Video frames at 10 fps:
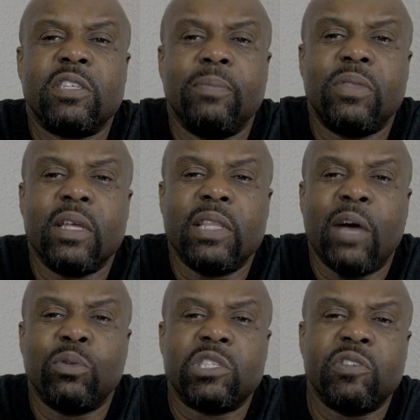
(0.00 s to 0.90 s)
something
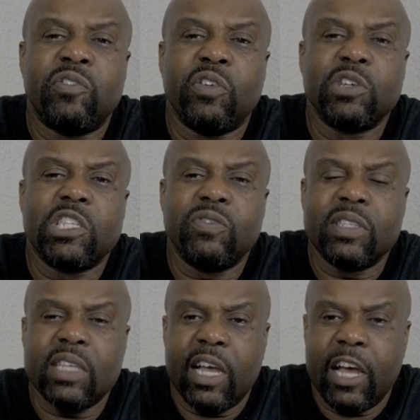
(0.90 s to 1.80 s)
that was the first of
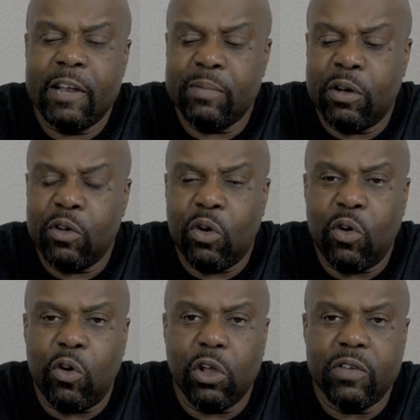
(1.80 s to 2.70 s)
its kind on
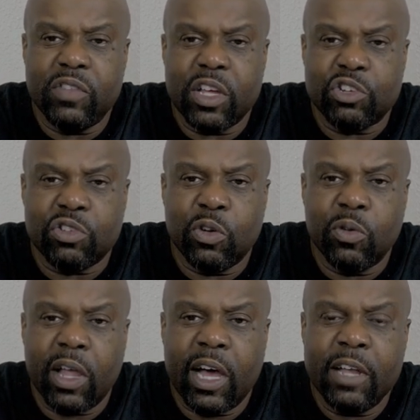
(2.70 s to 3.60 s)
all of their
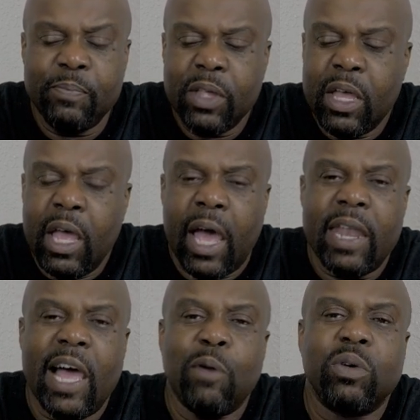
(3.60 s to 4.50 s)
drone line,
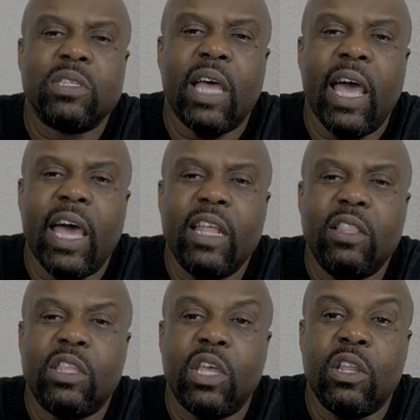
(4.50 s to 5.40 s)
and that was
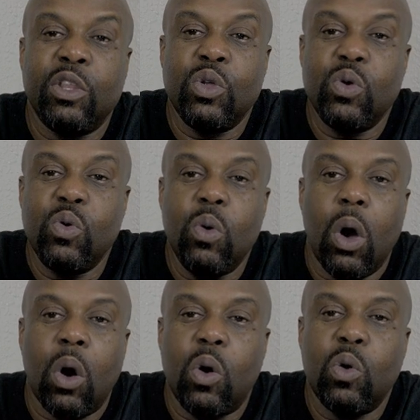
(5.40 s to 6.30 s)
added the new
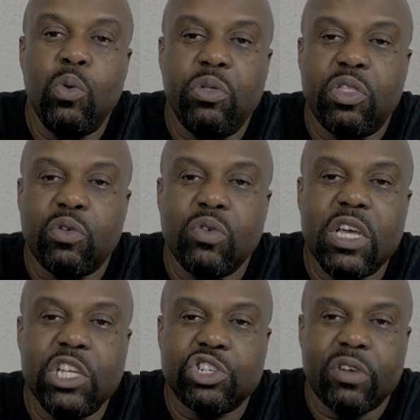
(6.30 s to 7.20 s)

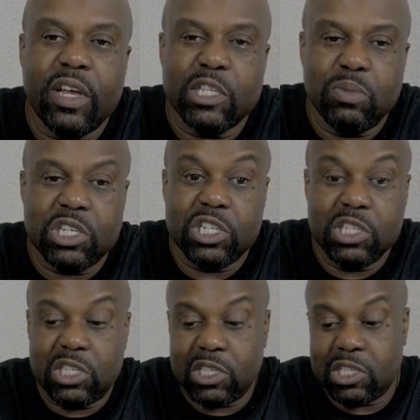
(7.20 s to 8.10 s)
O3
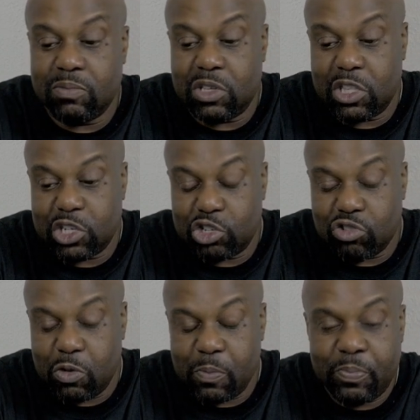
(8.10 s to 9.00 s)
transmission system to this
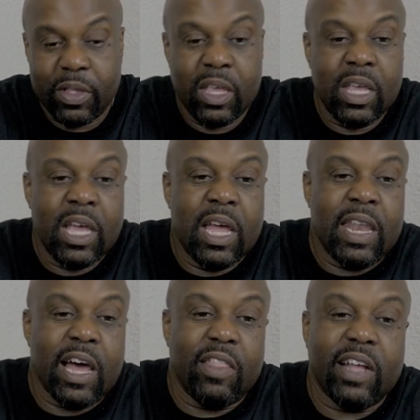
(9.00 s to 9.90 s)
drone.
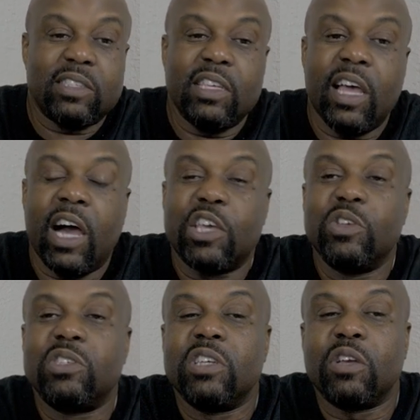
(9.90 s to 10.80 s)
Now that's the
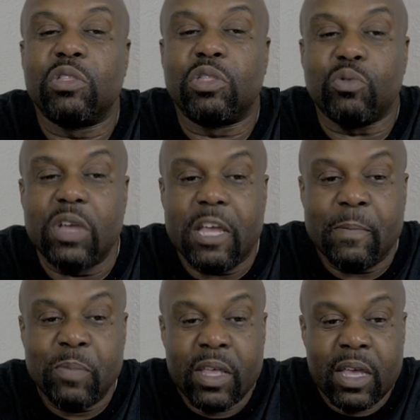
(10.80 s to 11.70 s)
OcuSync 3.
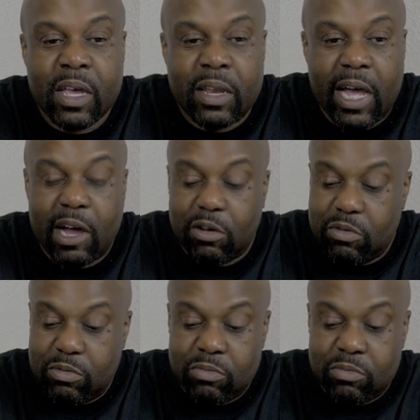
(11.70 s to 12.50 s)
Now,